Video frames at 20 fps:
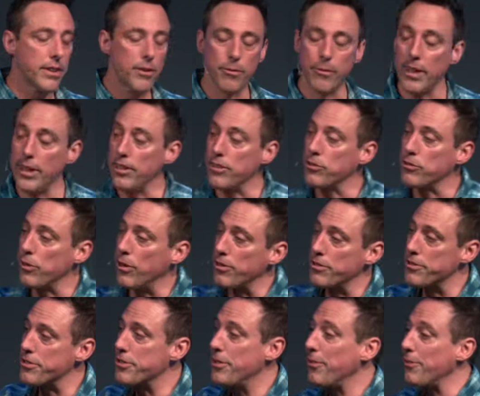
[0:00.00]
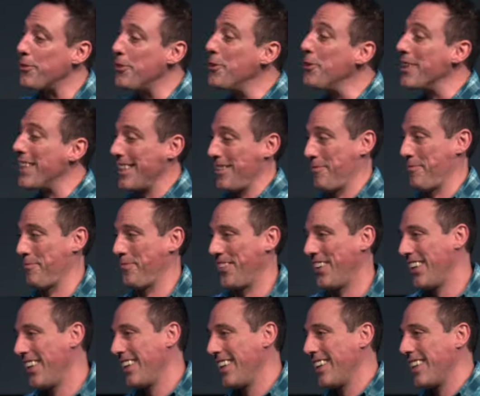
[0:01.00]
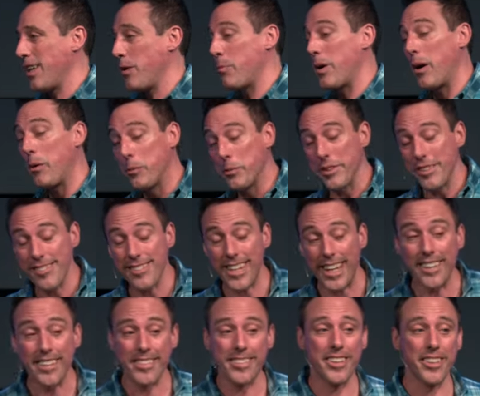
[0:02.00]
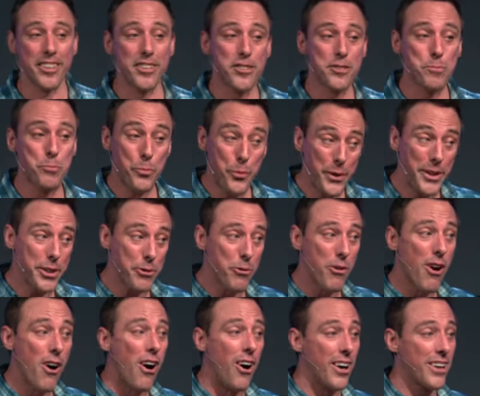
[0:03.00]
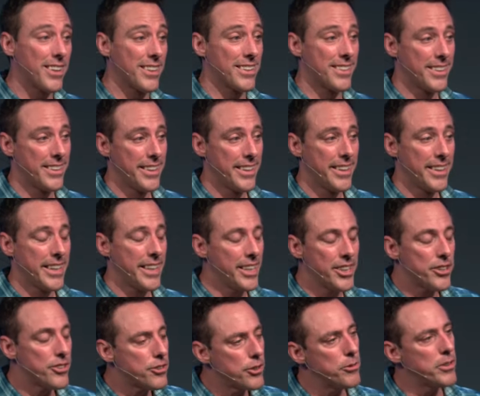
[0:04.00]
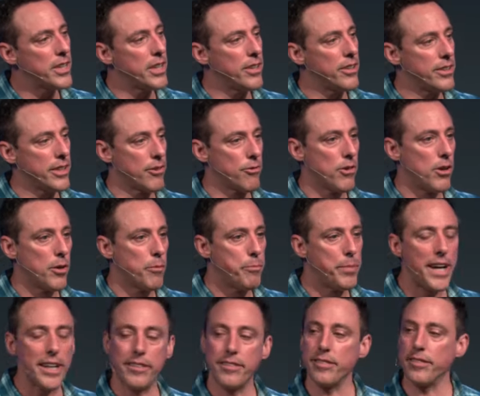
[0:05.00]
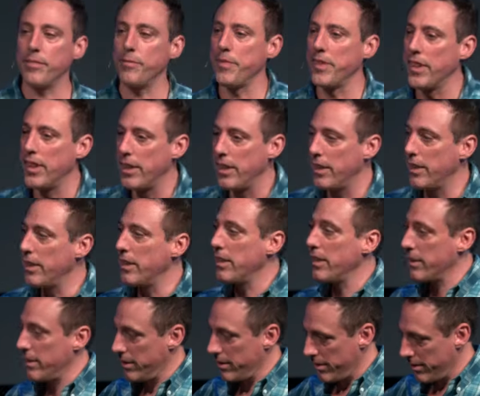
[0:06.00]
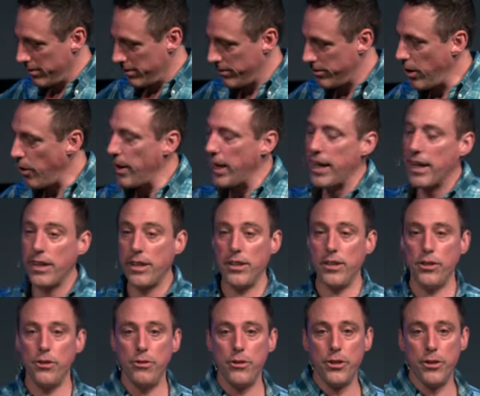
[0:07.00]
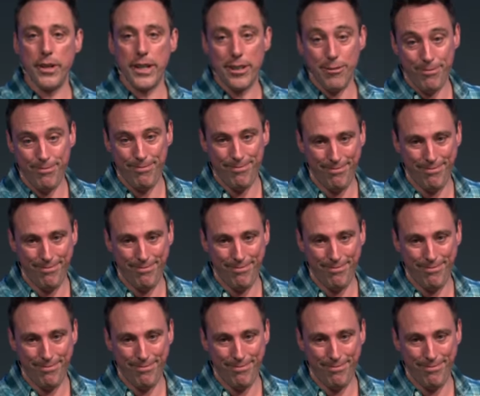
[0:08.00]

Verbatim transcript: Well, his soldiers don't do it. They probably sense that it's pretty wrong. He didn't do anything wrong. But Doeg, you do it.